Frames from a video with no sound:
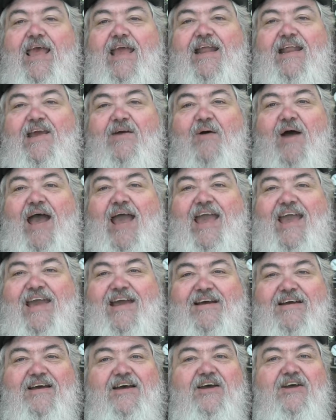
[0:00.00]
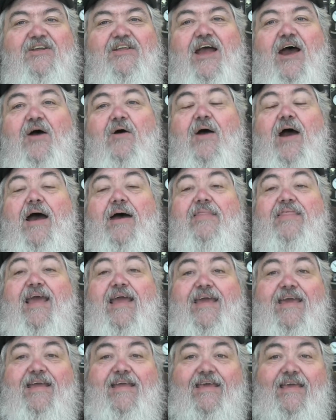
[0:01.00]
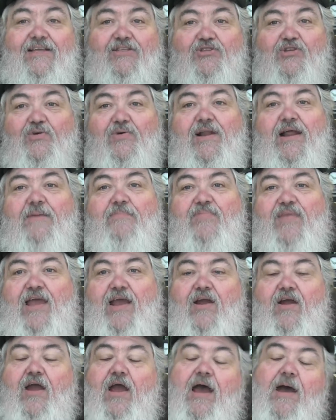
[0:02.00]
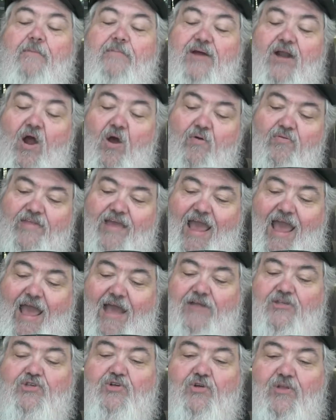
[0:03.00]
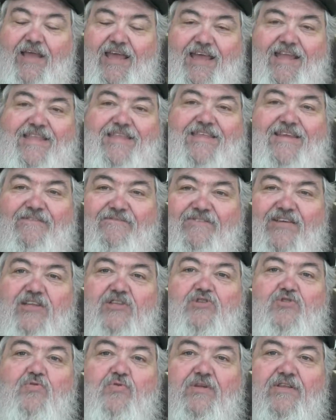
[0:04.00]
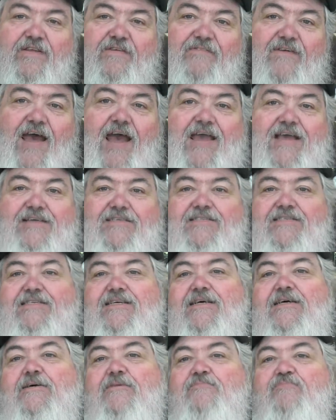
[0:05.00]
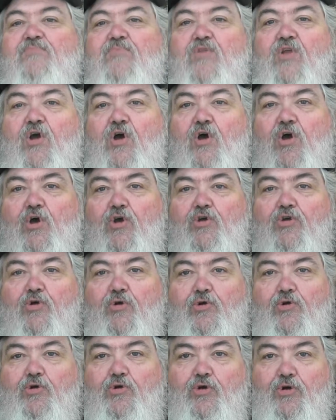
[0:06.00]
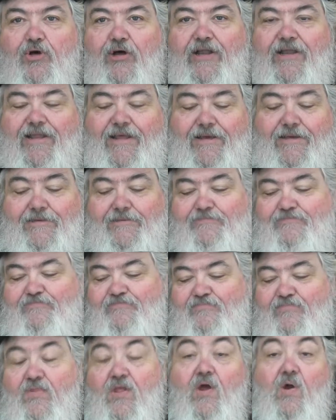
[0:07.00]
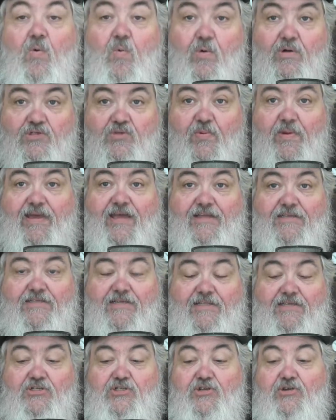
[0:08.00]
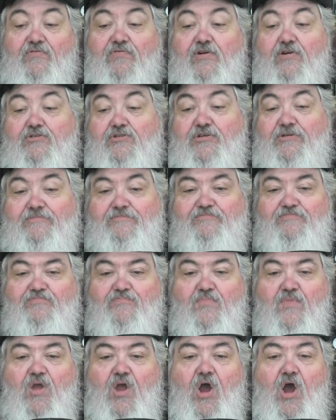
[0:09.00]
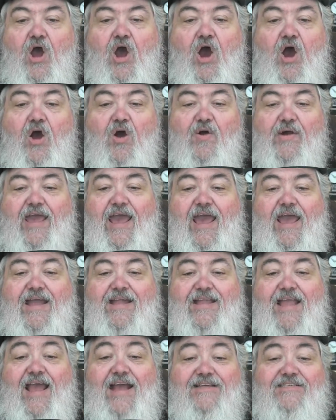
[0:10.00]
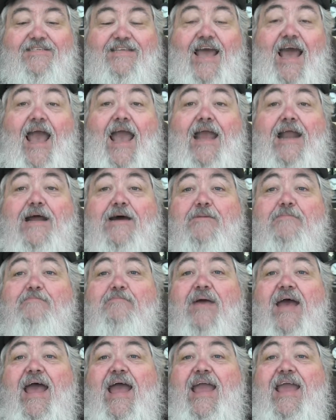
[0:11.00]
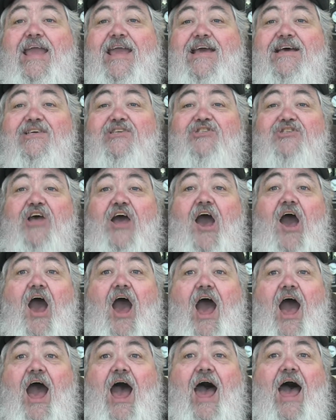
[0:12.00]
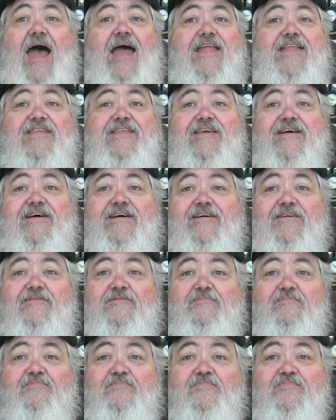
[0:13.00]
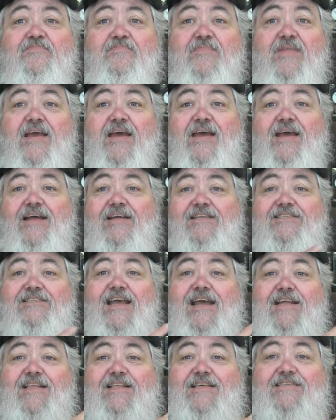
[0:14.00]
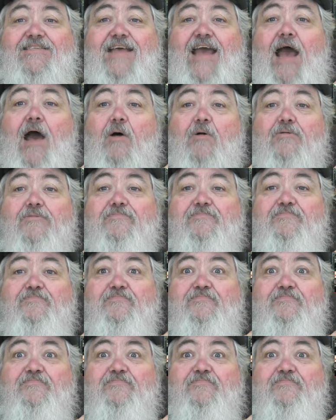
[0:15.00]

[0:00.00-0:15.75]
Anyway, no, they can get to it up there, but on the actual individual device, you're good once we get to this new version. Okay, next item is odd. Check this out.